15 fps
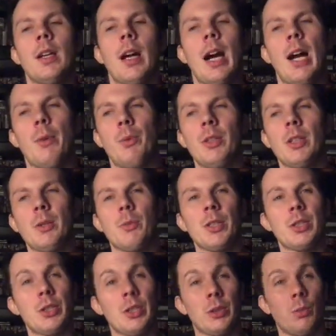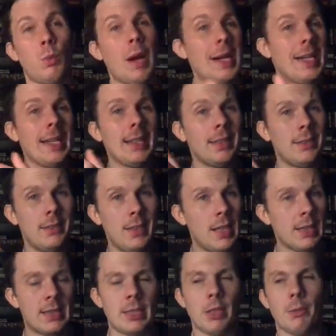I really was just waiting
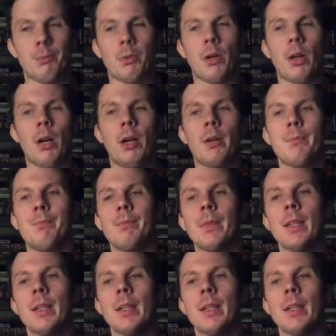until prom.